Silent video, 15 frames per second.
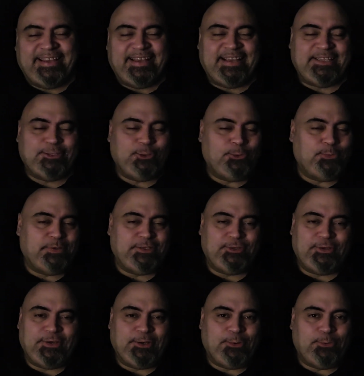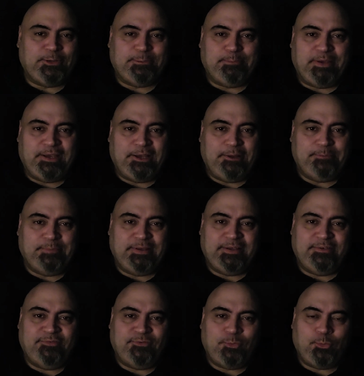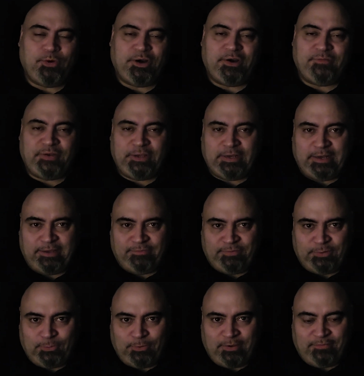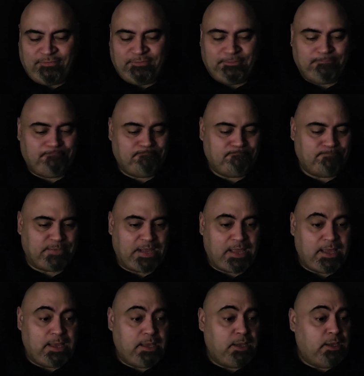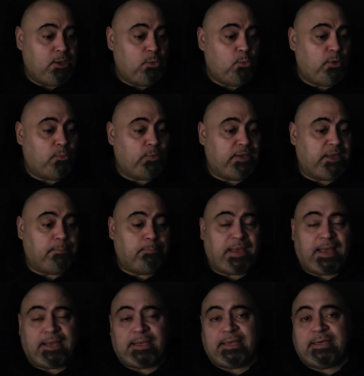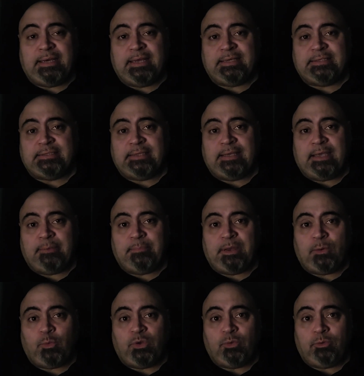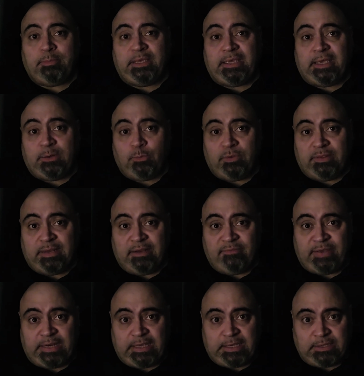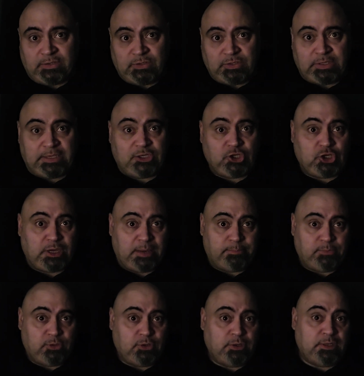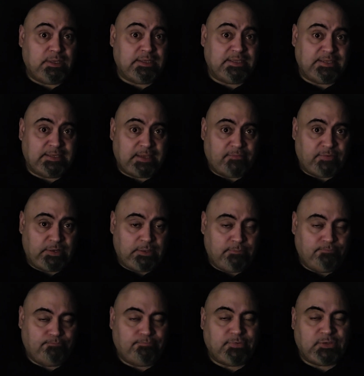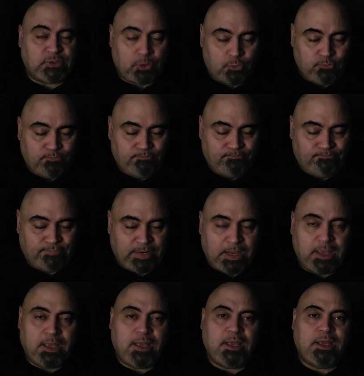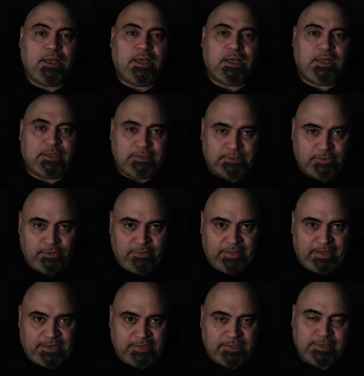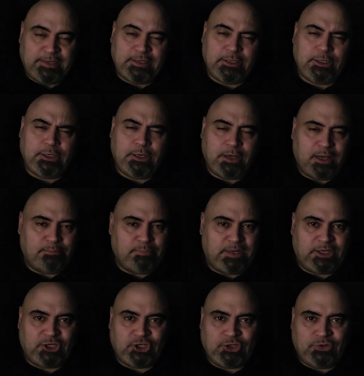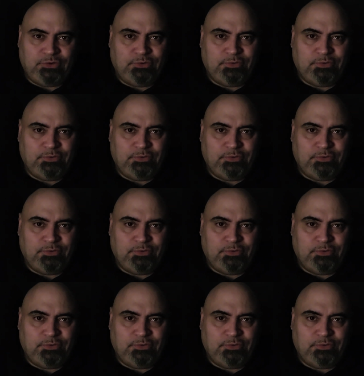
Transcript: As always, you can always pick up from wherever you left off. When we get back next time, we will begin with Leviticus chapter 7. So, until then, God bless you.